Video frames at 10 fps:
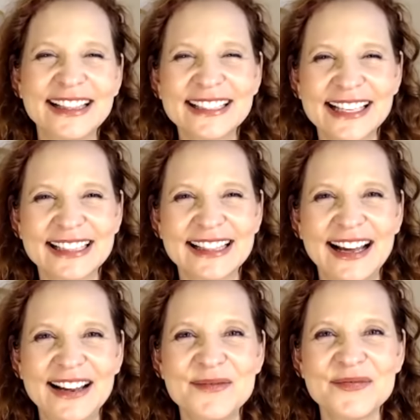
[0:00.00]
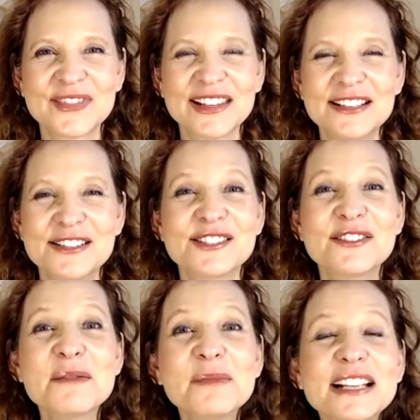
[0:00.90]
like that. So
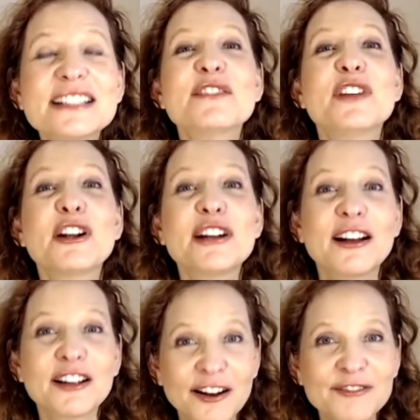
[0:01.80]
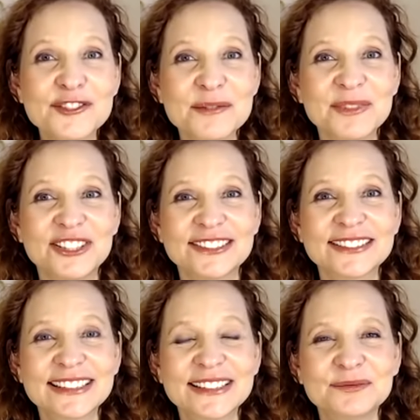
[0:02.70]
it makes it very uncomfortable.
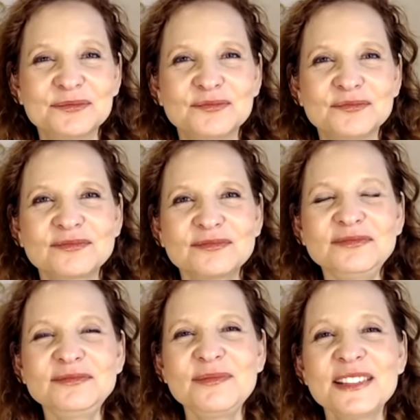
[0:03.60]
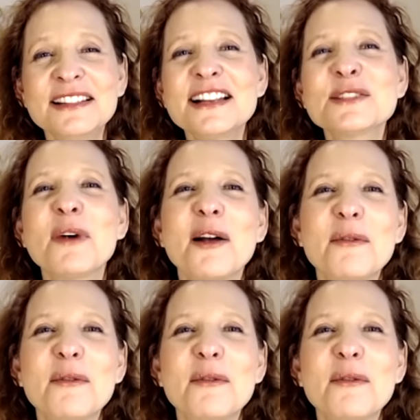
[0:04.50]
That's why I want